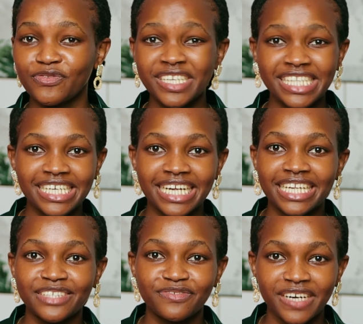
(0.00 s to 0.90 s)
First thing
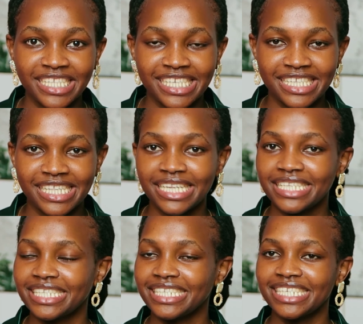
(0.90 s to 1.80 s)
I'll advise is
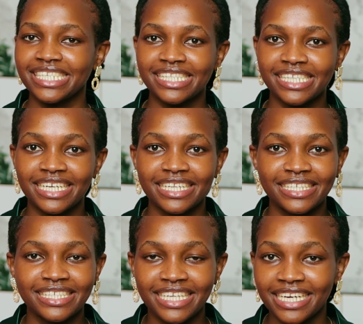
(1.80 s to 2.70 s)
that just
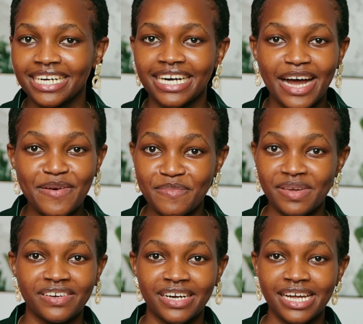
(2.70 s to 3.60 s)
take a
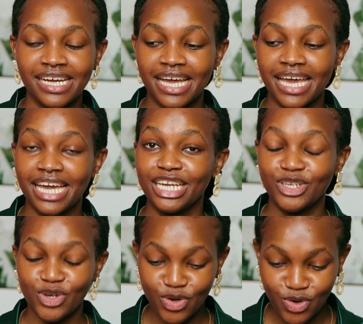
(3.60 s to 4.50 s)
mirror
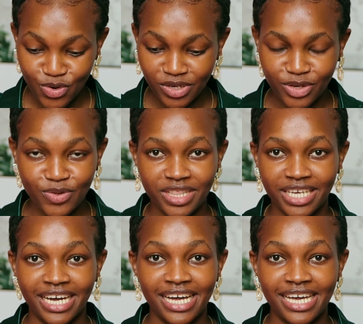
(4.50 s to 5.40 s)
and go down
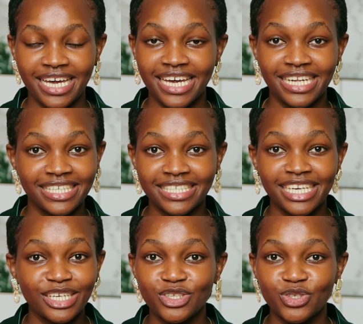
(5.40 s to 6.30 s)
there and
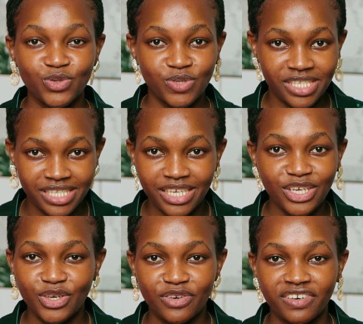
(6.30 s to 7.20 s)
get to
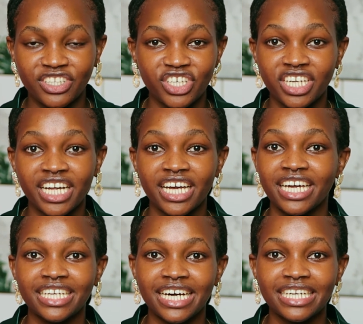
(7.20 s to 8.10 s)
see your vagina
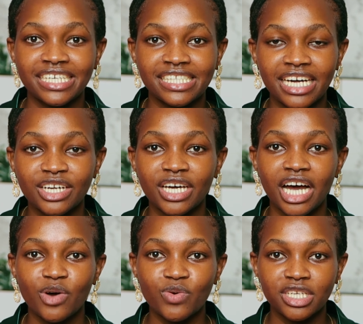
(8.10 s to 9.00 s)
and understand
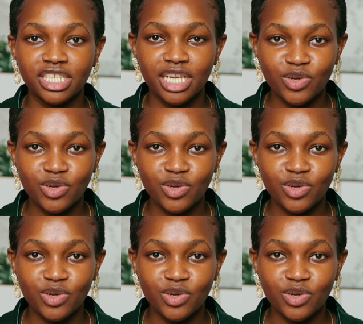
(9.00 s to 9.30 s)
how it